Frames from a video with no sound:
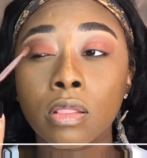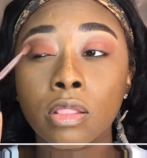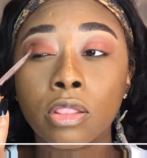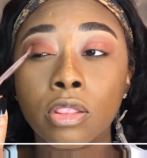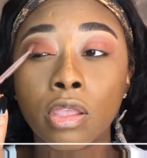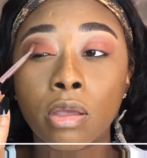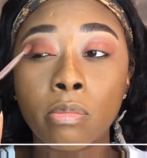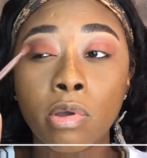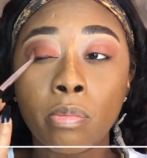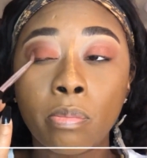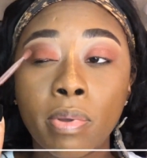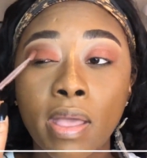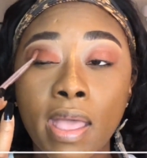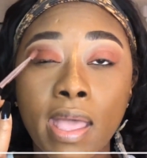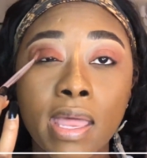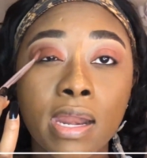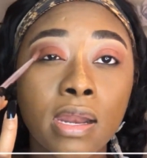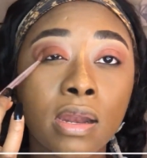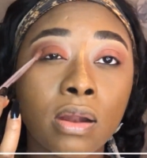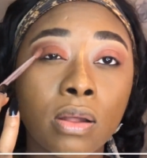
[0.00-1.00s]
So I'm gonna
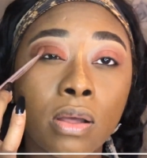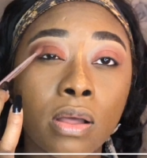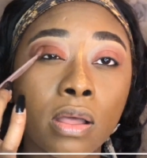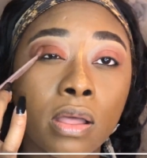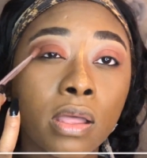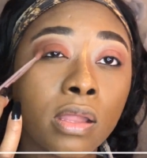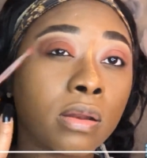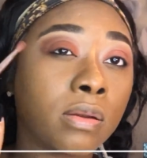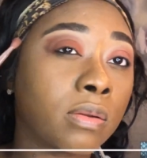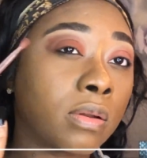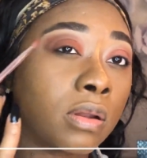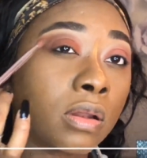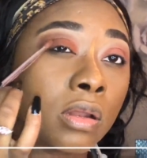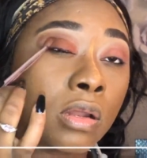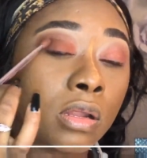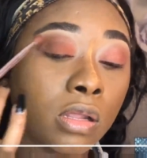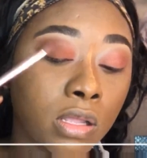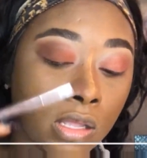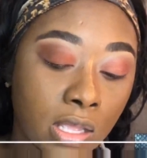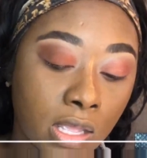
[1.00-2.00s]
pat it on,
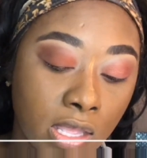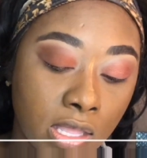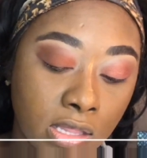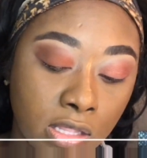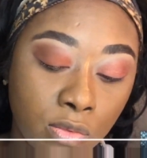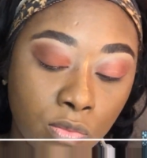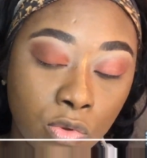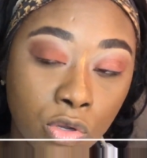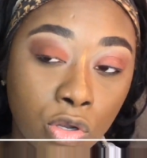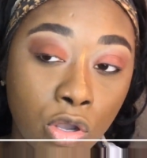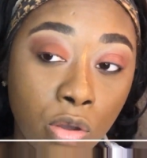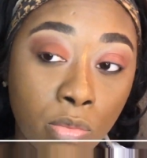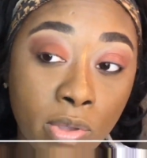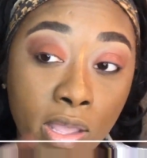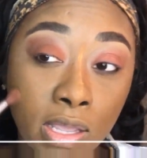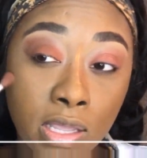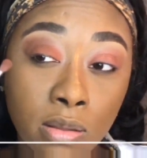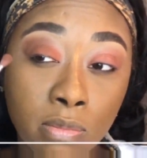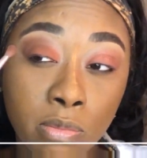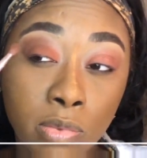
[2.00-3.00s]
and then we'll go
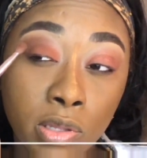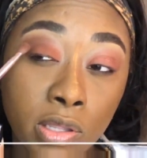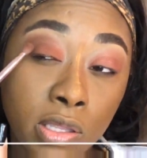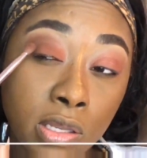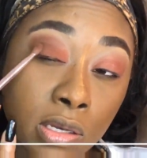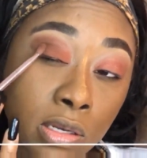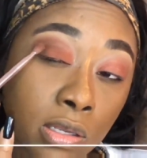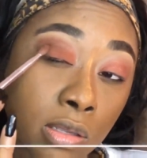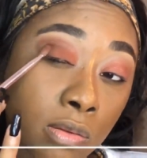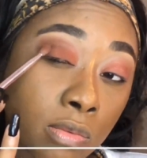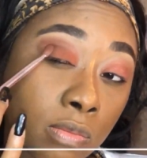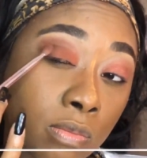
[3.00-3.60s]
back and blend it.